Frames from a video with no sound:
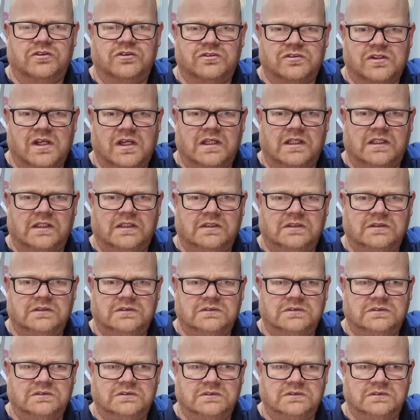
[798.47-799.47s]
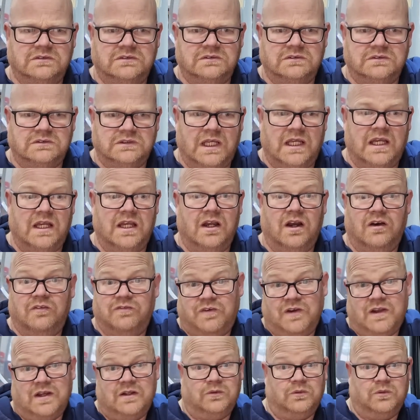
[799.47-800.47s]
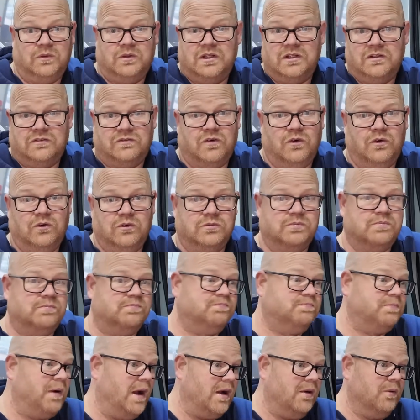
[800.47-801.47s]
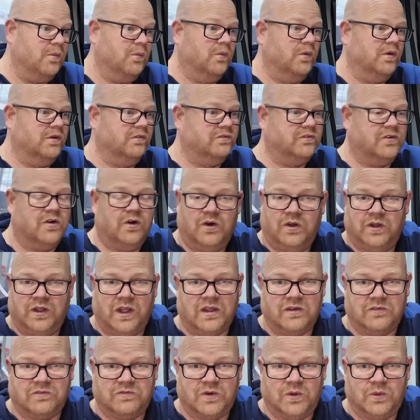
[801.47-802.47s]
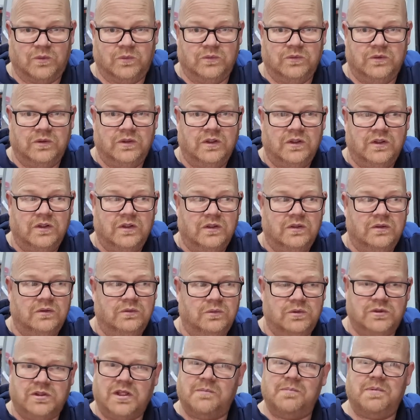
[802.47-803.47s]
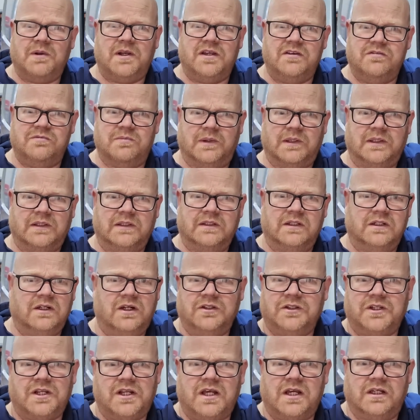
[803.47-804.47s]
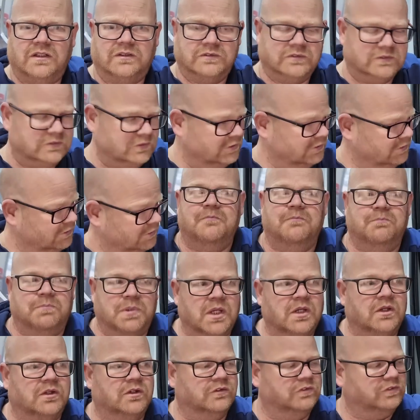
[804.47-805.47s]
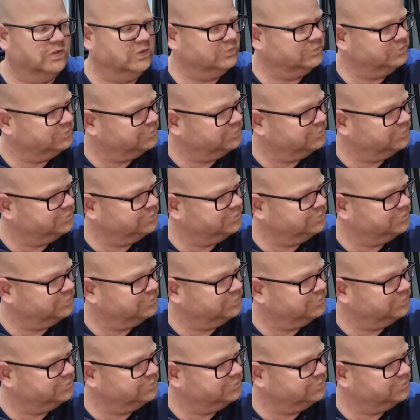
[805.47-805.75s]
and say, yeah, I found all these faults, but we've got another fault, would they believe me? I don't know. Beautiful.